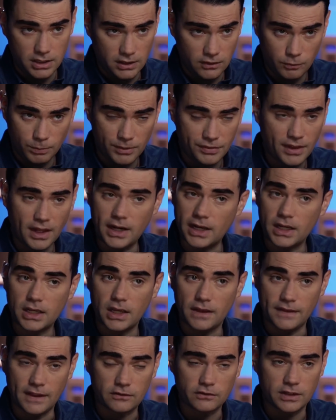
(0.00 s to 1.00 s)
It's pathetic,
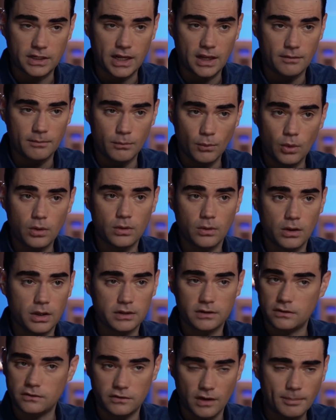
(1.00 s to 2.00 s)
and that's going to have more...
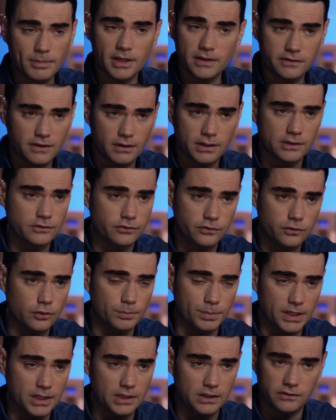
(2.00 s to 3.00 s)
Doubling down on
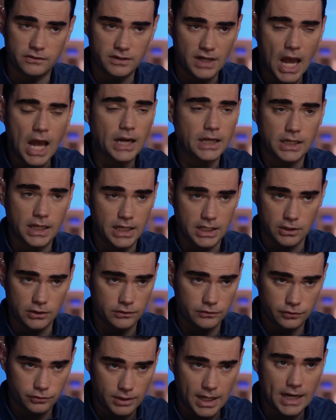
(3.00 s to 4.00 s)
stupid is not a
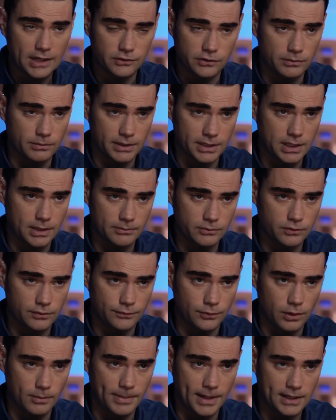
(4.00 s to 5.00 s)
good strategy when it comes to
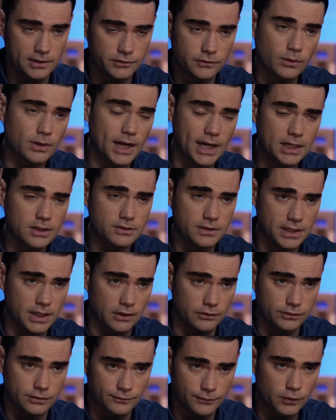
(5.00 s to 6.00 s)
foreign policy or anything
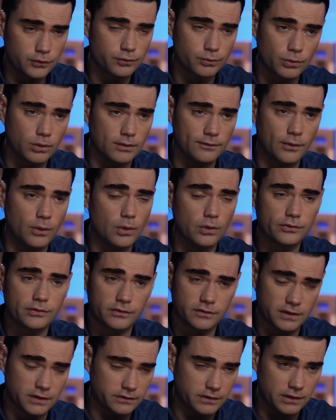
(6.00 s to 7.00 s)
else. The first rule of holes,
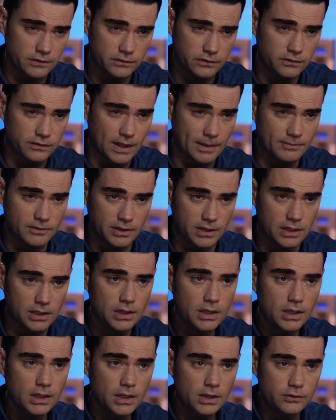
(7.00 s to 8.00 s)
as they say, is to stop
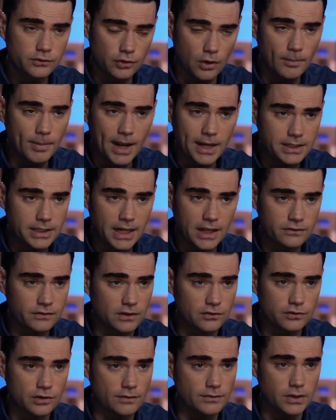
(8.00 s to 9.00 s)
digging. Joe Biden has
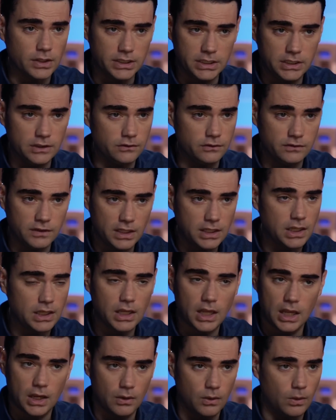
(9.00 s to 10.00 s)
that shovel, and he is
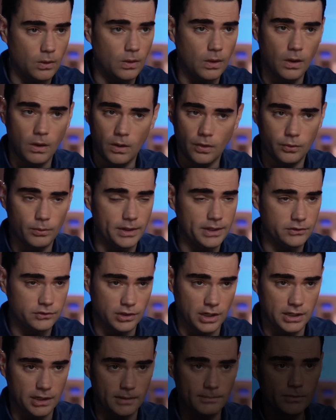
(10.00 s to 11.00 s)
digging a hole all the way to
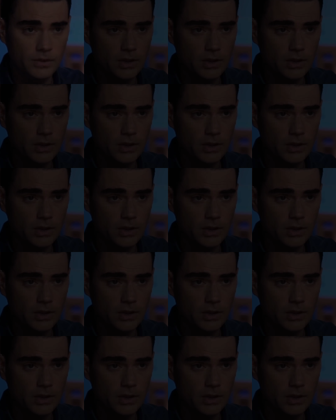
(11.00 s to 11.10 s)
China.